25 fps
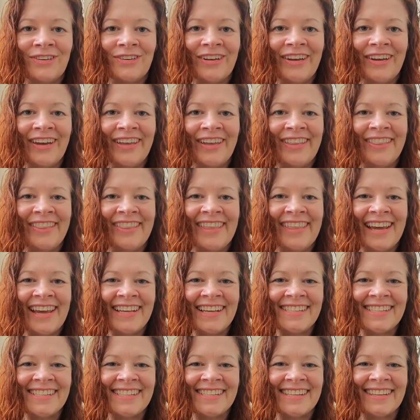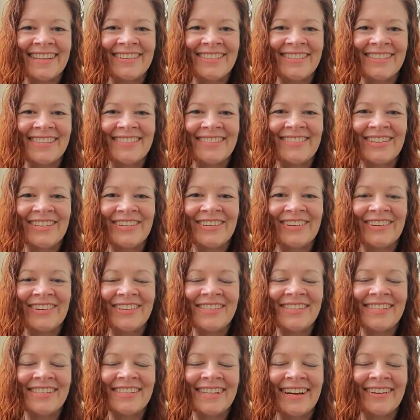And thanks to those of you who are
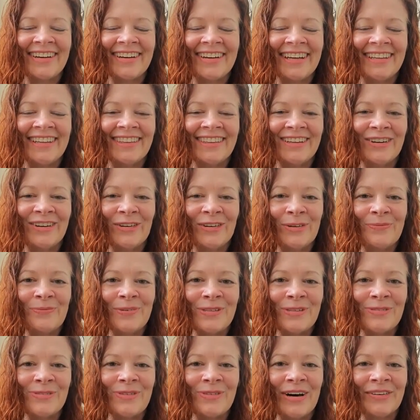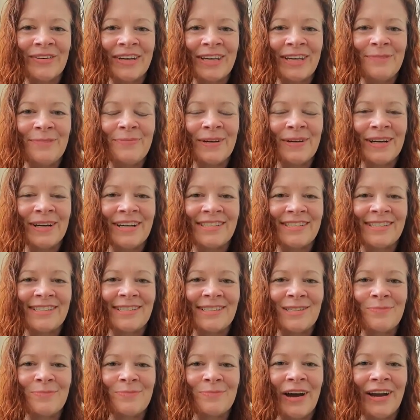sharing in the group as well, keeping us
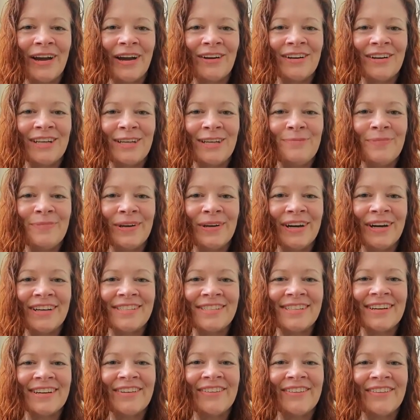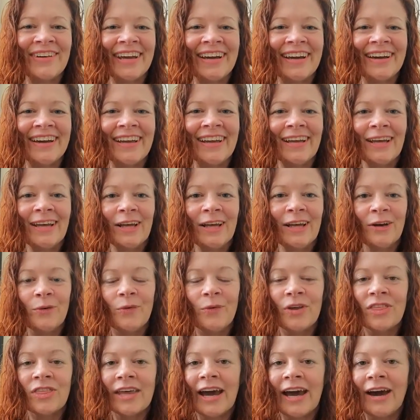inspired, keeping us going
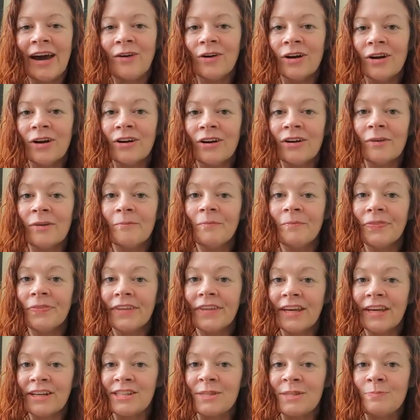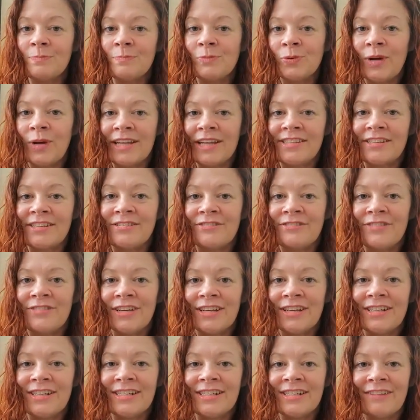with our expressive
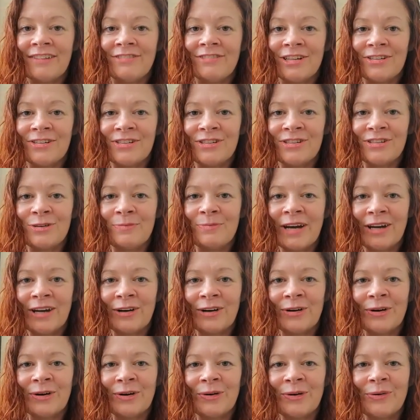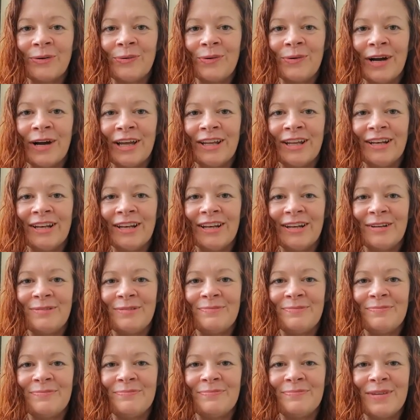endeavors, no matter what
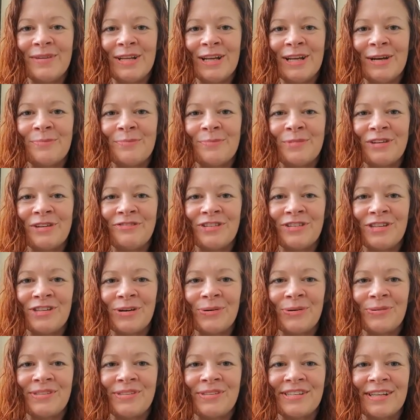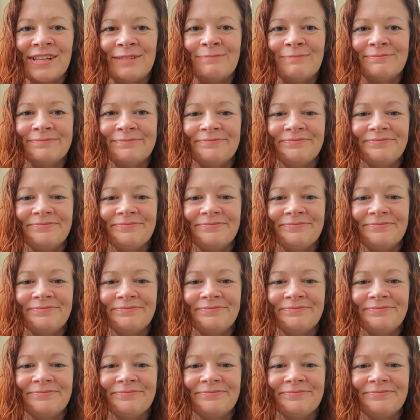medium we've chosen.